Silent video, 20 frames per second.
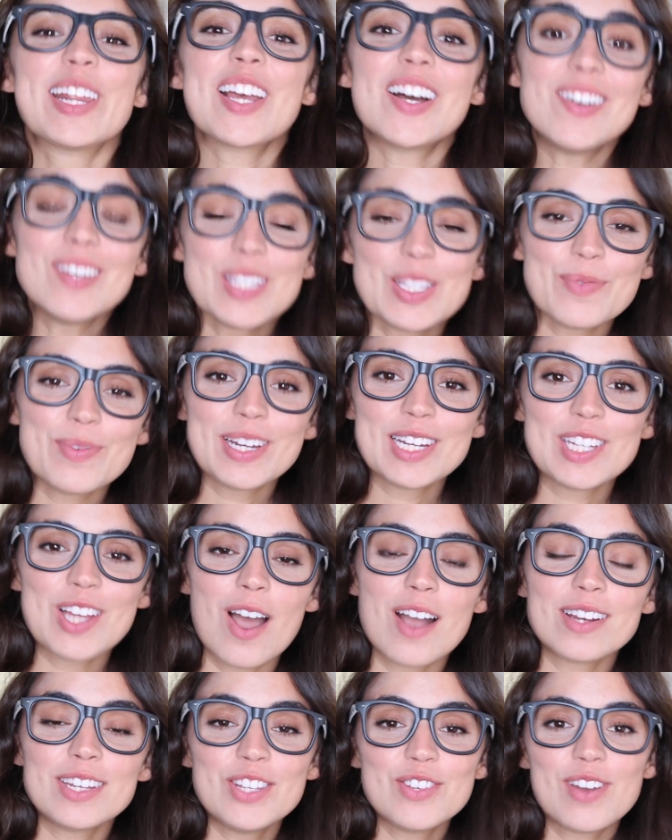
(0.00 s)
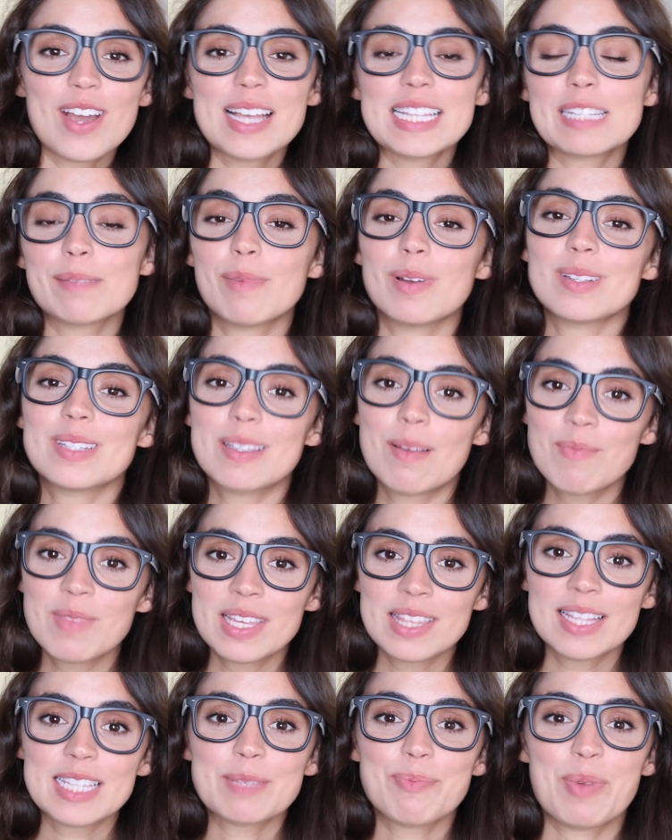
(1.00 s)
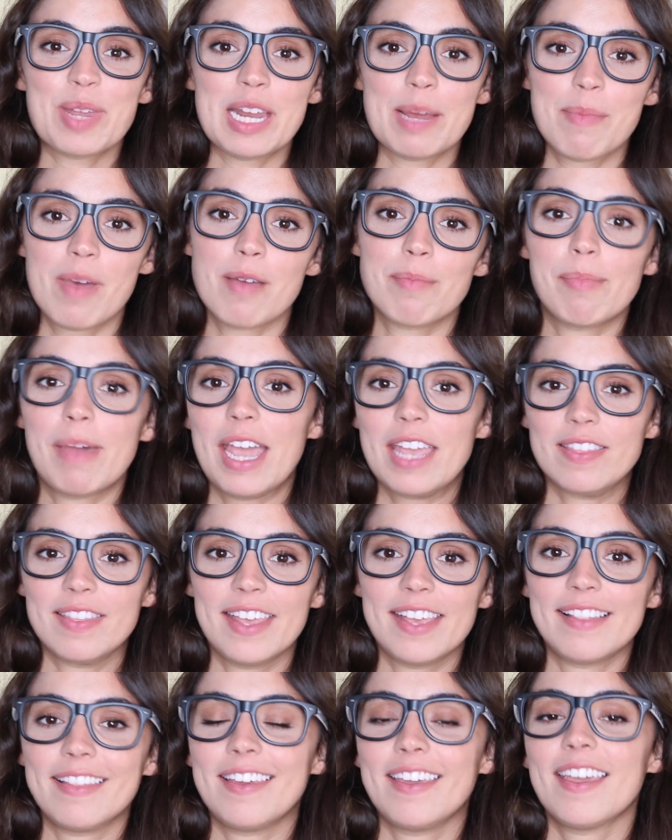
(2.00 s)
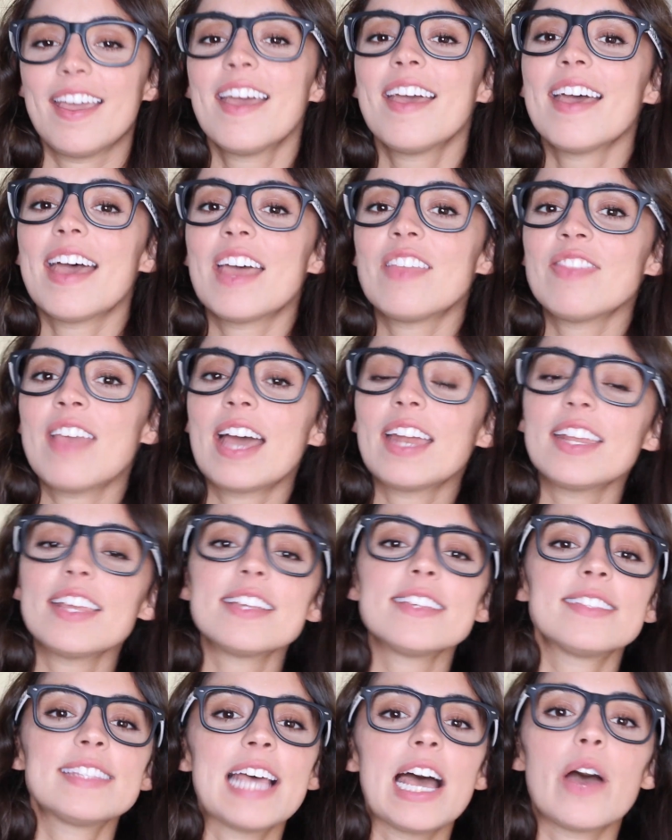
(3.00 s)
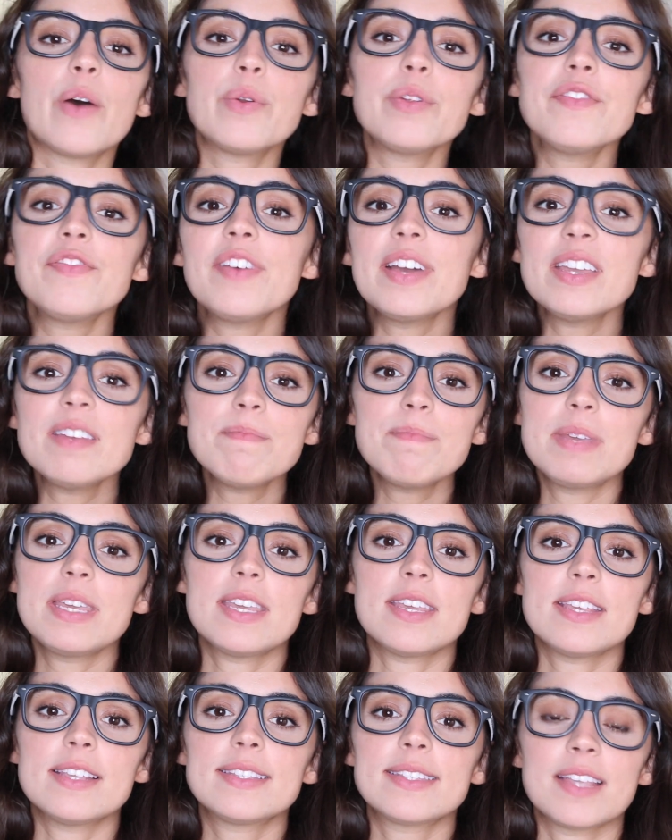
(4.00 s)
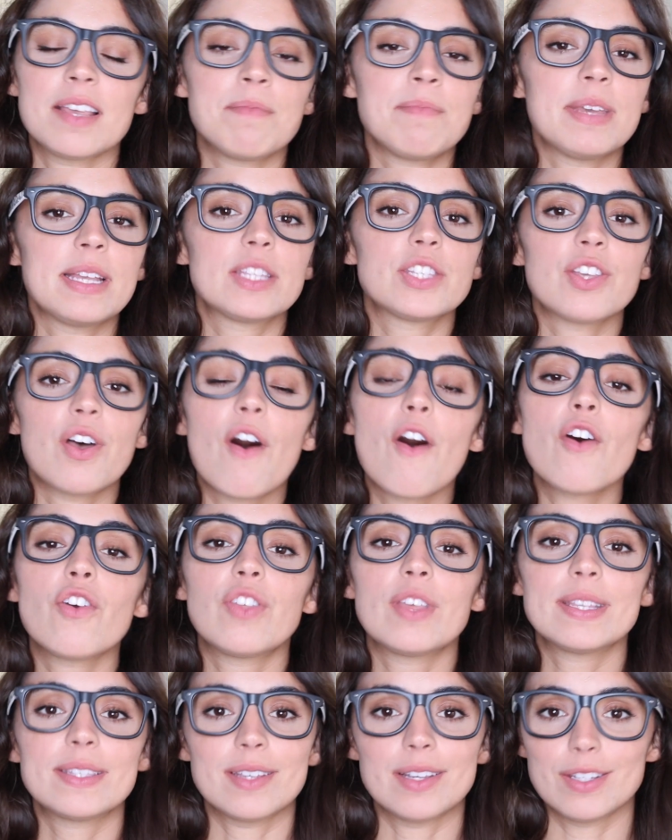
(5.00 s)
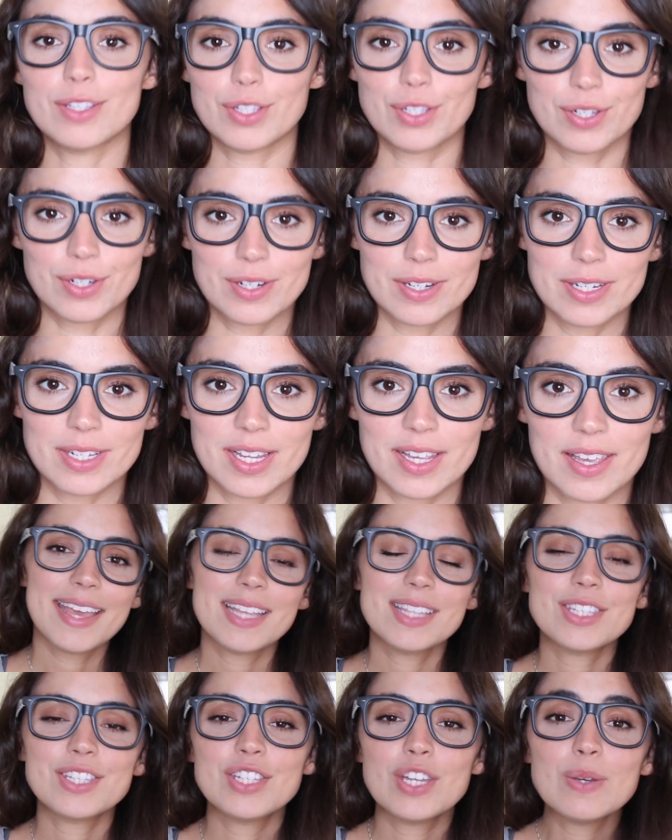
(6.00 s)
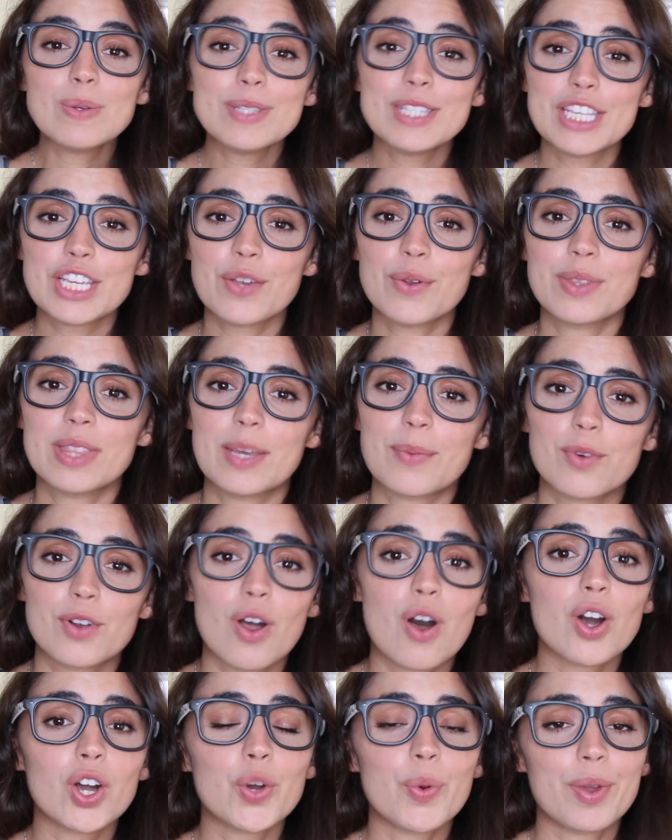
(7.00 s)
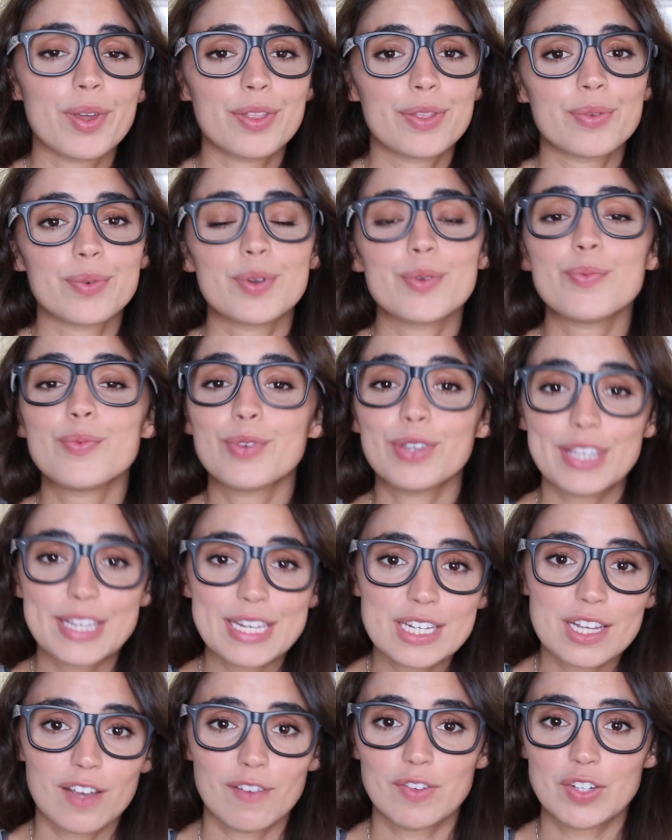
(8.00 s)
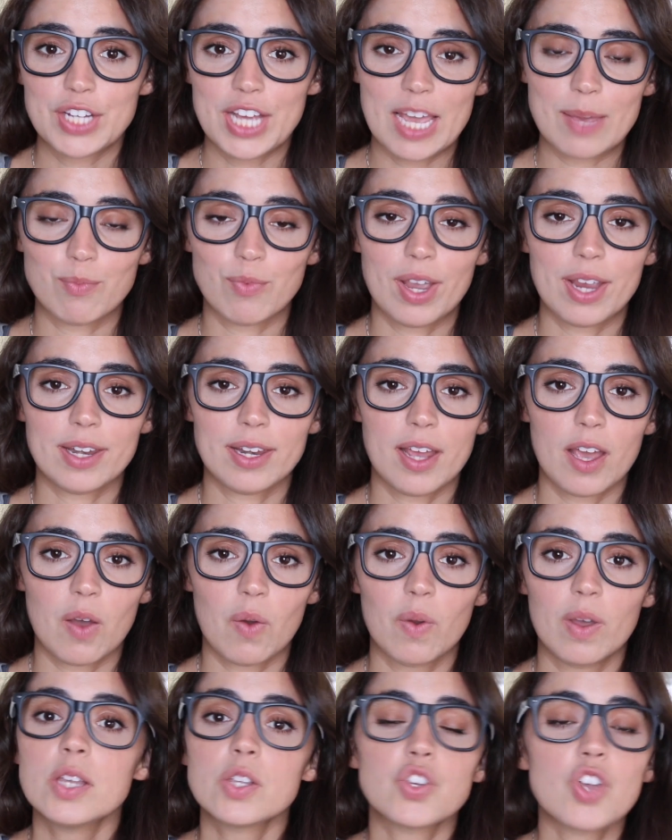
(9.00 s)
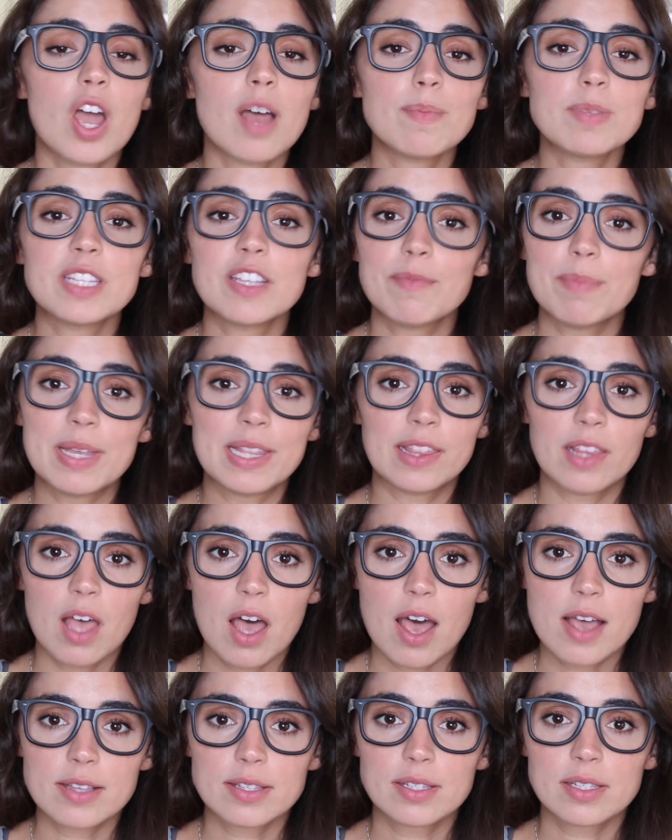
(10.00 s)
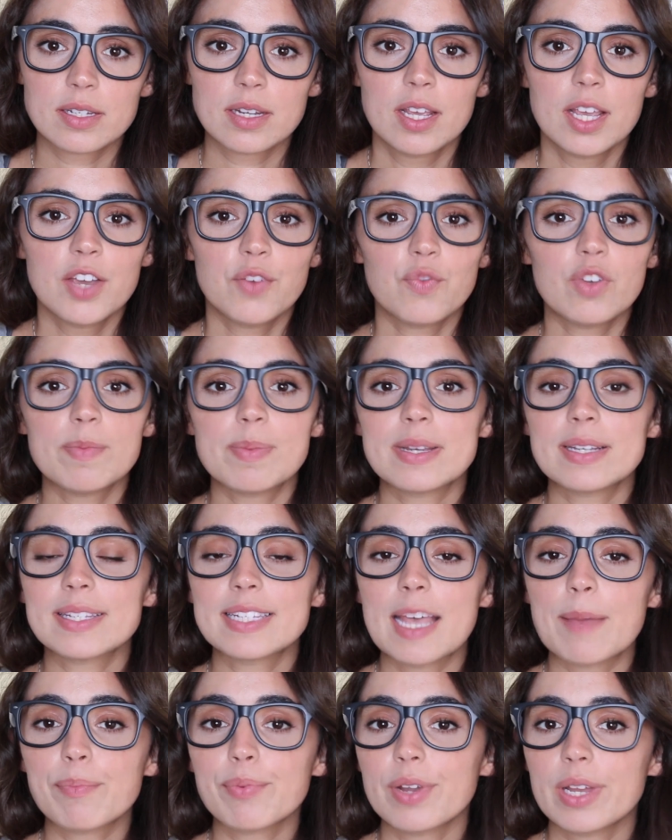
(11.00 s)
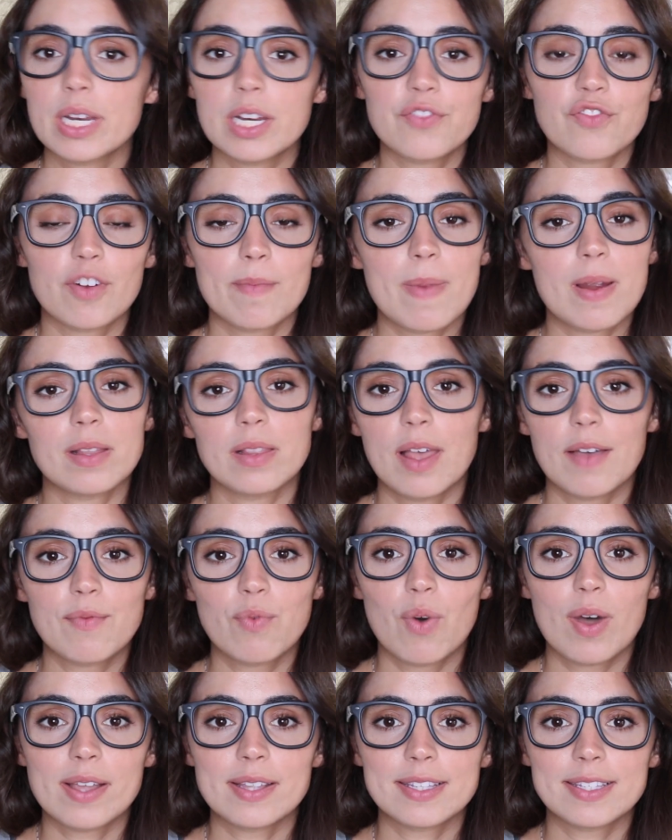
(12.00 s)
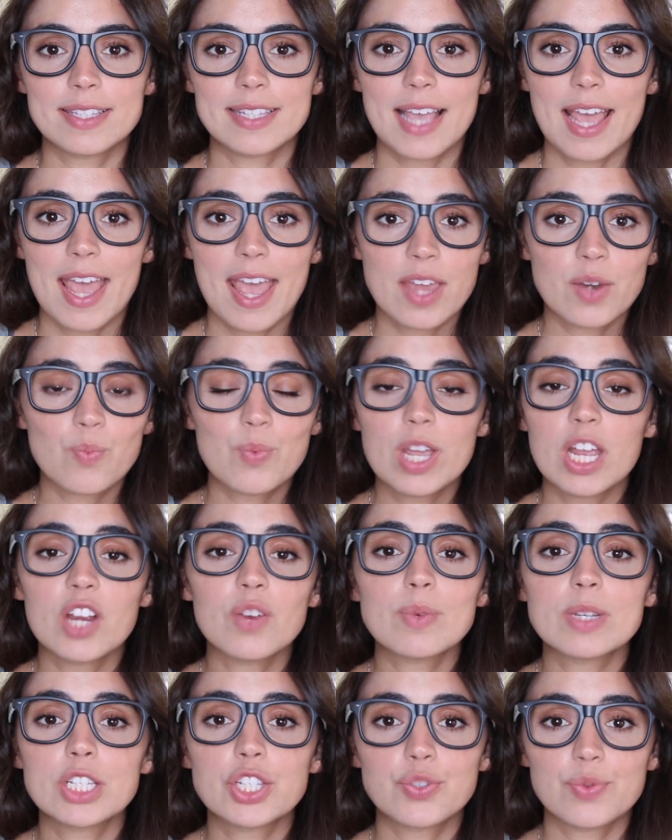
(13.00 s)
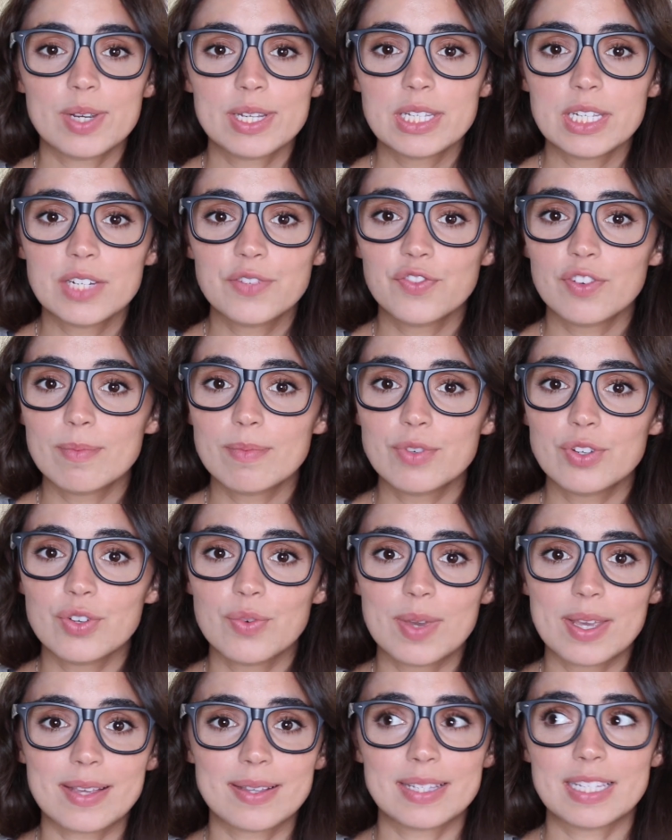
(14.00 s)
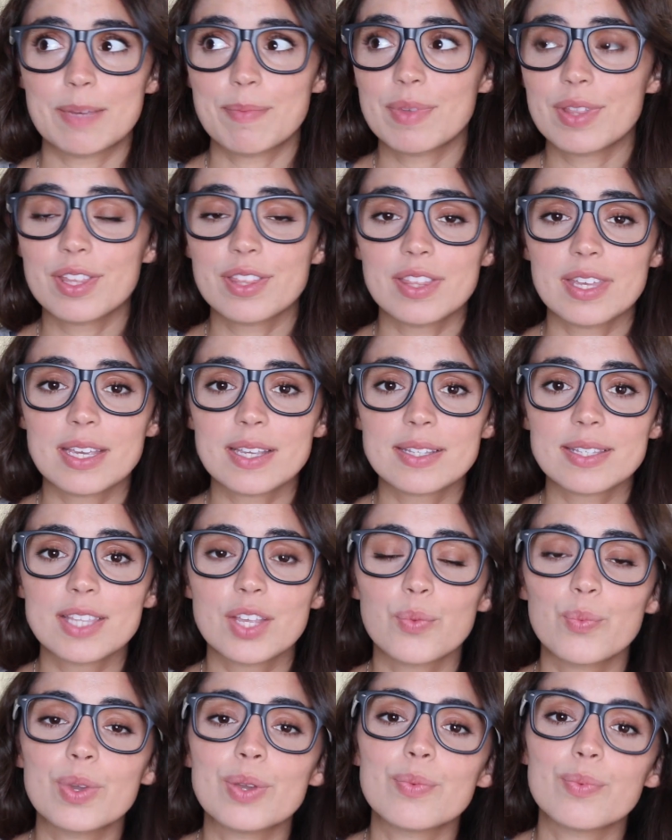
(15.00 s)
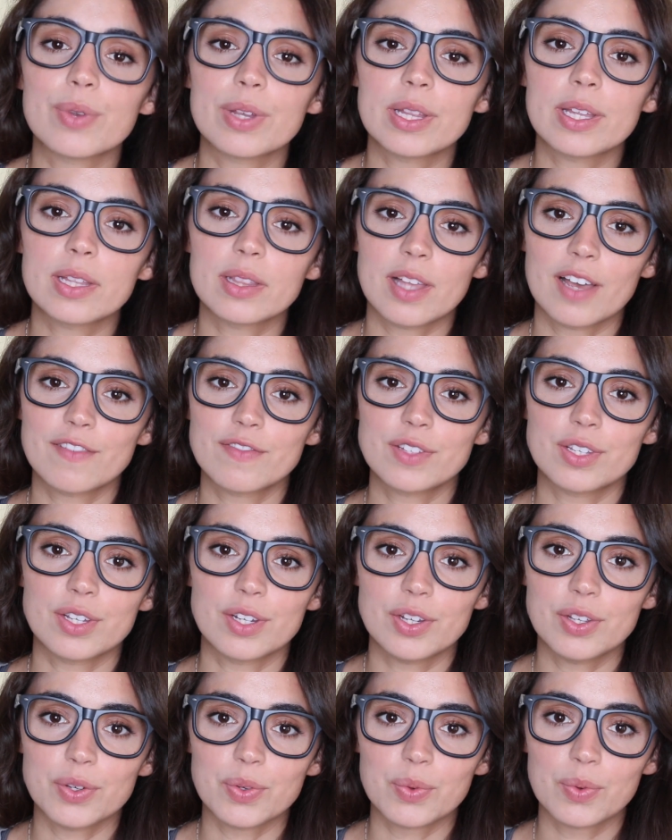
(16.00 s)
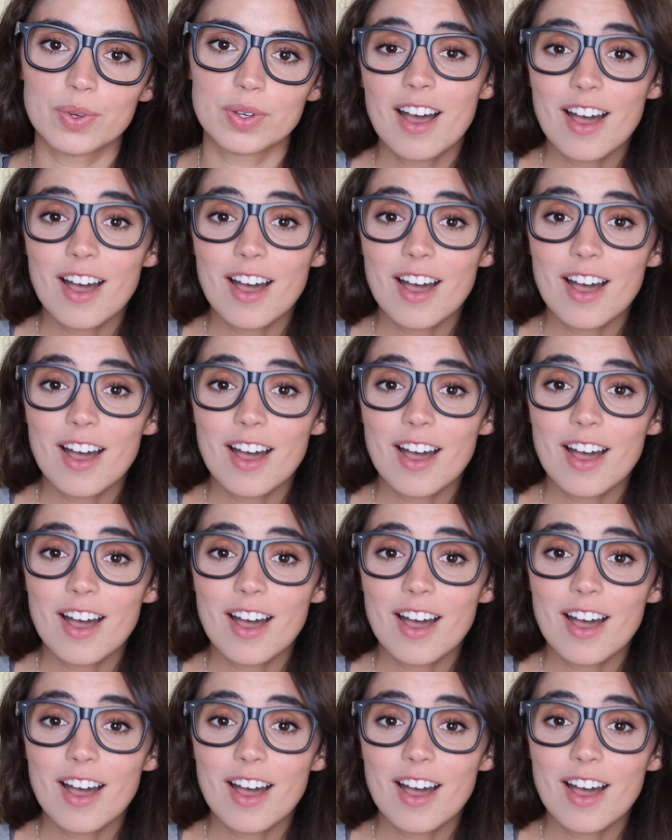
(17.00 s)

I also want to talk to you guys about something that's been on my mind lately, and that is how to find peace amidst all this uncertainty. It's no secret that we're all going through a really tough time right now. Jobs have been lost. We've been separated from our loved ones, and we are restricted from doing some of the things that we really love to do.